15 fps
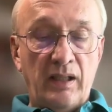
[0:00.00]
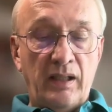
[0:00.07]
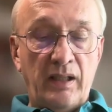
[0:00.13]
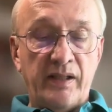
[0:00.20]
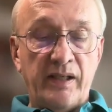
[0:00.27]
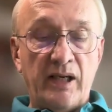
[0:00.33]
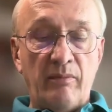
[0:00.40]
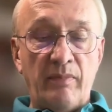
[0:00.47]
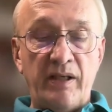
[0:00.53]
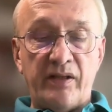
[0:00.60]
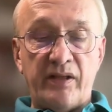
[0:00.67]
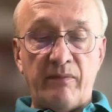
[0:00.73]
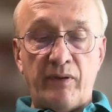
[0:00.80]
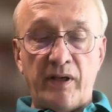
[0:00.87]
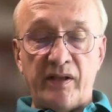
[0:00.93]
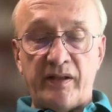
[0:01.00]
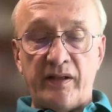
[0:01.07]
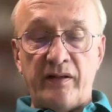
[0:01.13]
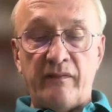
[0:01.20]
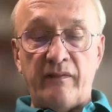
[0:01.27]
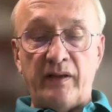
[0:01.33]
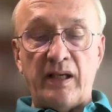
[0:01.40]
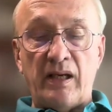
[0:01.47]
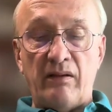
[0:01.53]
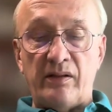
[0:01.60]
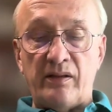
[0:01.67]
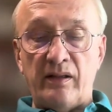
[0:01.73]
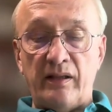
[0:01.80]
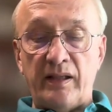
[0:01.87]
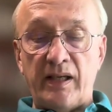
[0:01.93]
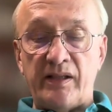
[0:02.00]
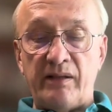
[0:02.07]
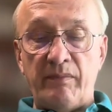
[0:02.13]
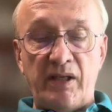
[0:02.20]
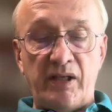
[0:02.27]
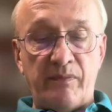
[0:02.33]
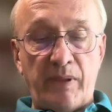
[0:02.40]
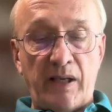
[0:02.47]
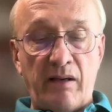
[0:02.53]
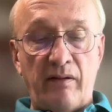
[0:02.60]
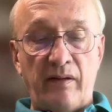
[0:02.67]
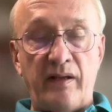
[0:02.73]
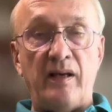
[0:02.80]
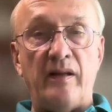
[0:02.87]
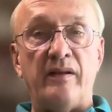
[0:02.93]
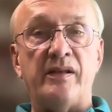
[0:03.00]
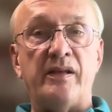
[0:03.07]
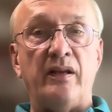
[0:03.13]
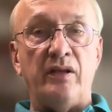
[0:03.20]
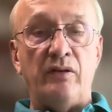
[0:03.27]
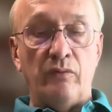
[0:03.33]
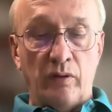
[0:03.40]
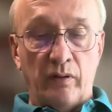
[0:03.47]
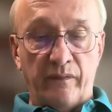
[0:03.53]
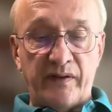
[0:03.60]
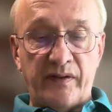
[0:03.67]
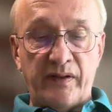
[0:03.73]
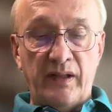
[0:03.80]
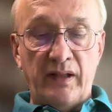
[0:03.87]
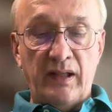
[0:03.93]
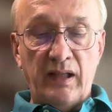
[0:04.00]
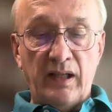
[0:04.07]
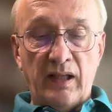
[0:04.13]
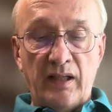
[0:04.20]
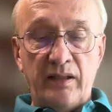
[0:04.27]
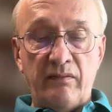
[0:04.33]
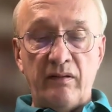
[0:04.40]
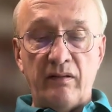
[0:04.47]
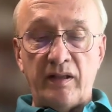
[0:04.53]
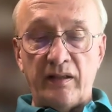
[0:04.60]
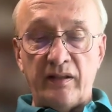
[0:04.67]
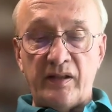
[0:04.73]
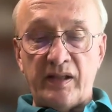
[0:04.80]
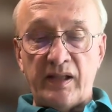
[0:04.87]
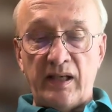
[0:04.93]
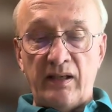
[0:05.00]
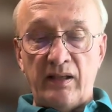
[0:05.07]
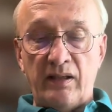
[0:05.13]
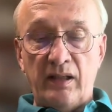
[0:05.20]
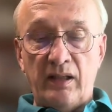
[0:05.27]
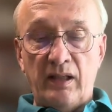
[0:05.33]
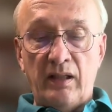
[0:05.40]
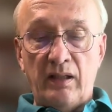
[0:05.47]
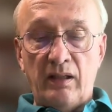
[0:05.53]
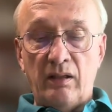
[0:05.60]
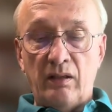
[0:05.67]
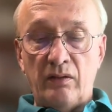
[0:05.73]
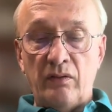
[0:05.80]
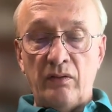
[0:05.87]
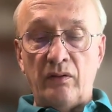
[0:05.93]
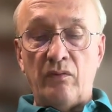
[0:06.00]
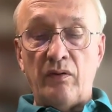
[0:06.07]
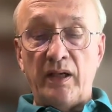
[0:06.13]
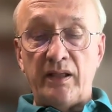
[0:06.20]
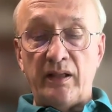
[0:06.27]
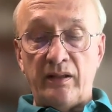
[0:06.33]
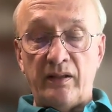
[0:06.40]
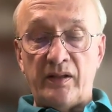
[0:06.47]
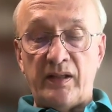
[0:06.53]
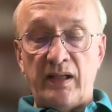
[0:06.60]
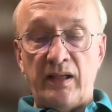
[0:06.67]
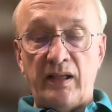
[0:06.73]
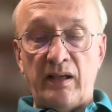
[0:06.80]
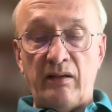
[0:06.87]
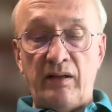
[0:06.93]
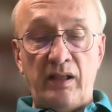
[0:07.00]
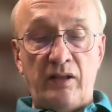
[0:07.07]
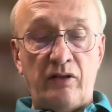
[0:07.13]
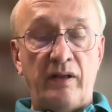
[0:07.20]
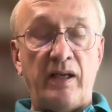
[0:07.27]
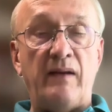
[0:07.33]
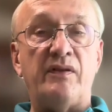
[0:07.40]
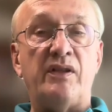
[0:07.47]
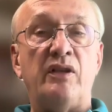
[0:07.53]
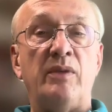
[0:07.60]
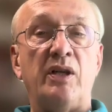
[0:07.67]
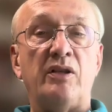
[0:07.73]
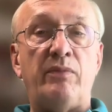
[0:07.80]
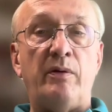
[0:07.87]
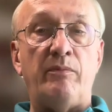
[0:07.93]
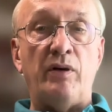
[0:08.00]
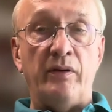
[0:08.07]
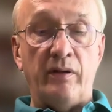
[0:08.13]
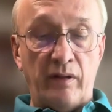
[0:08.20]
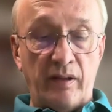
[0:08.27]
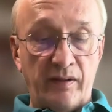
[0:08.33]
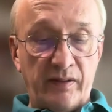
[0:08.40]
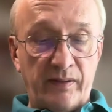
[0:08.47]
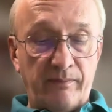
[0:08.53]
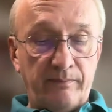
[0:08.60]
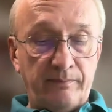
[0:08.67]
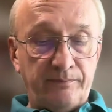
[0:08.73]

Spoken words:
He is now Minister-President of the Council and has immense power. The others are dwarfs. I do not quite understand how he should have so much preponderance.